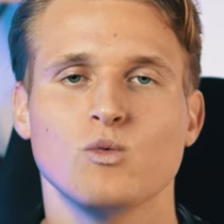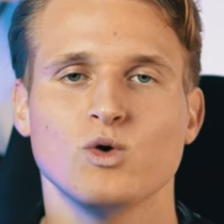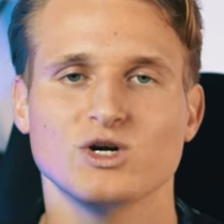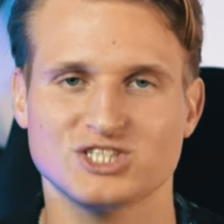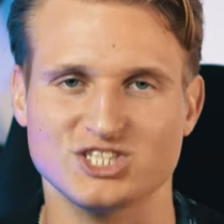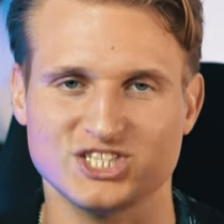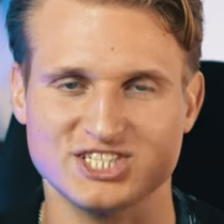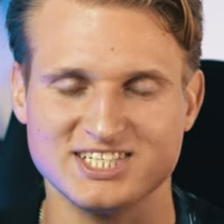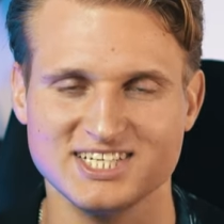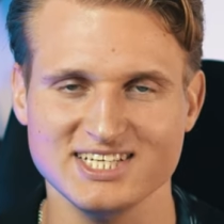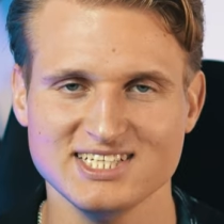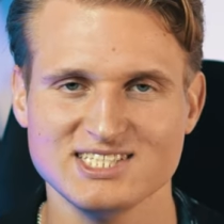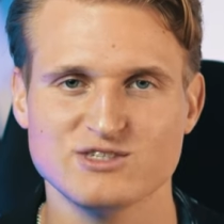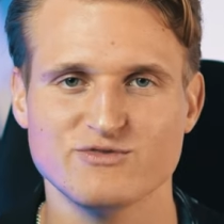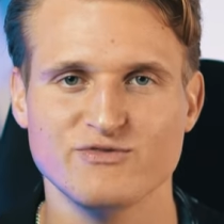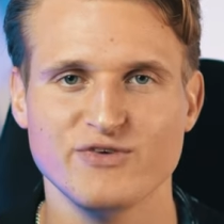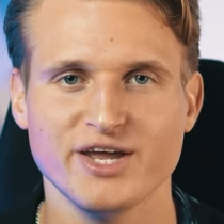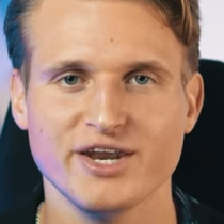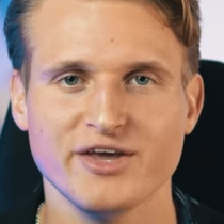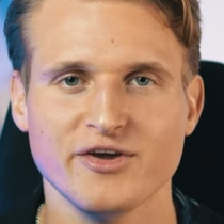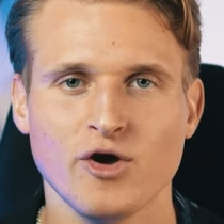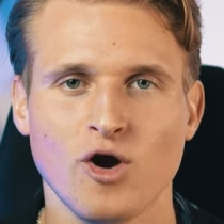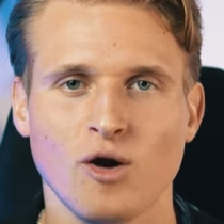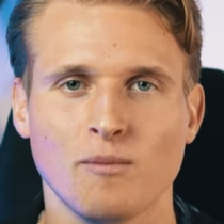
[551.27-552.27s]
watch this
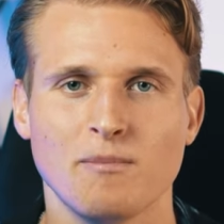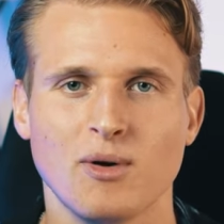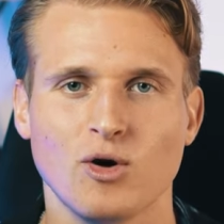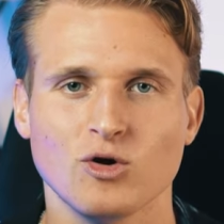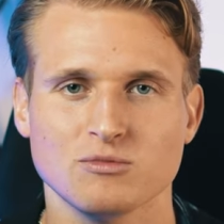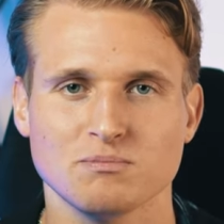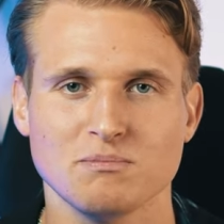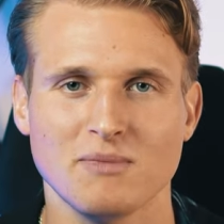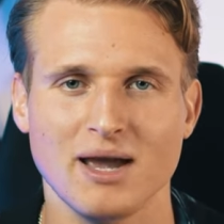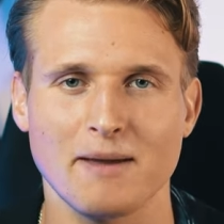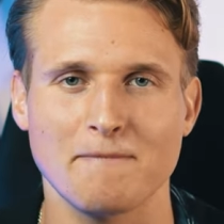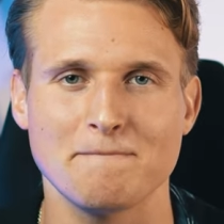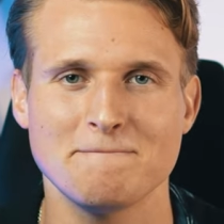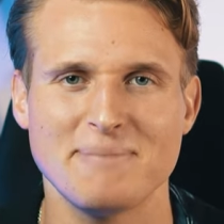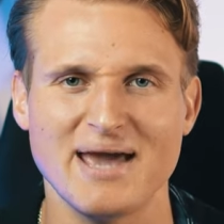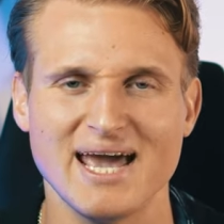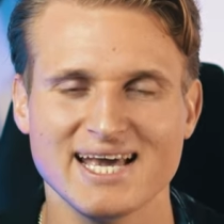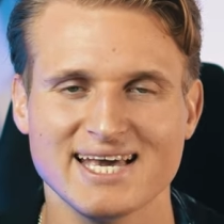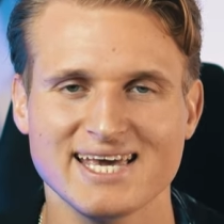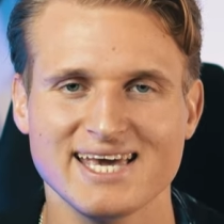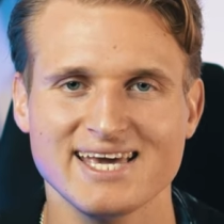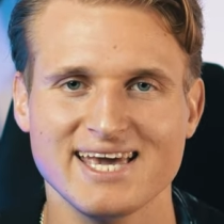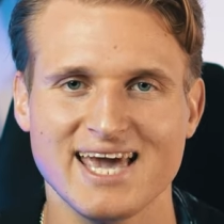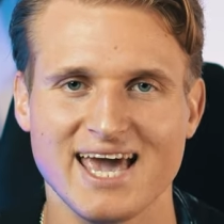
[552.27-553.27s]
video about my
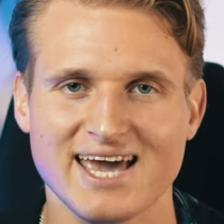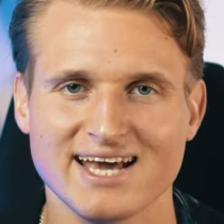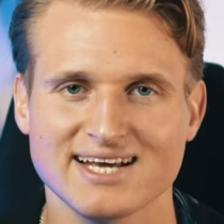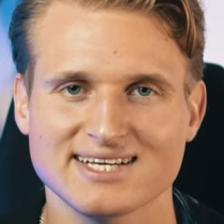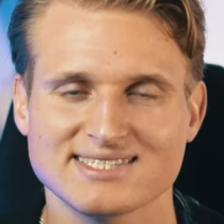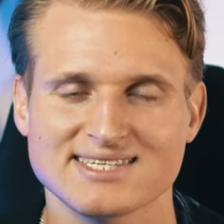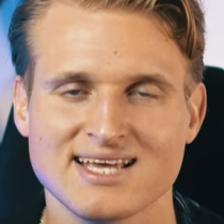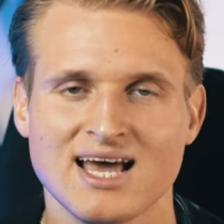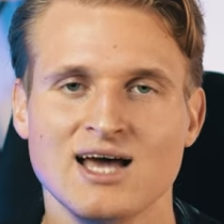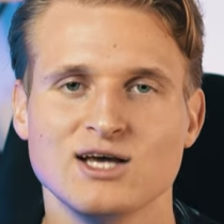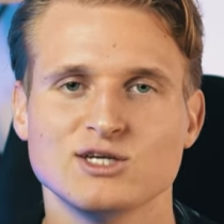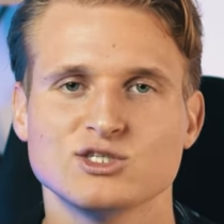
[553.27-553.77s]
packing hacks